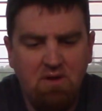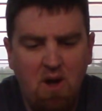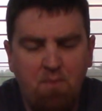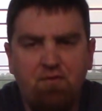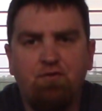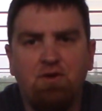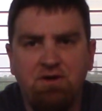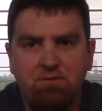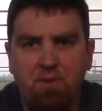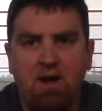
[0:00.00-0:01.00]
up front
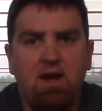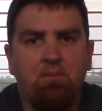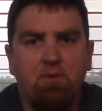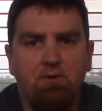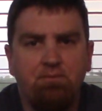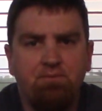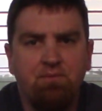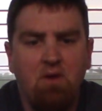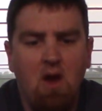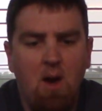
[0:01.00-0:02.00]
it's pineapple.
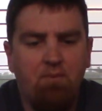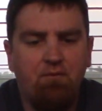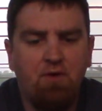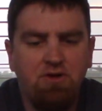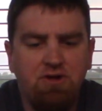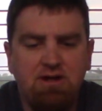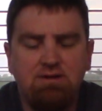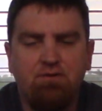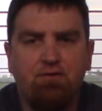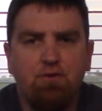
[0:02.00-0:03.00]
Up front you
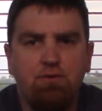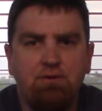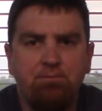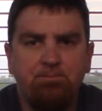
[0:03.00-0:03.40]
get the fruit.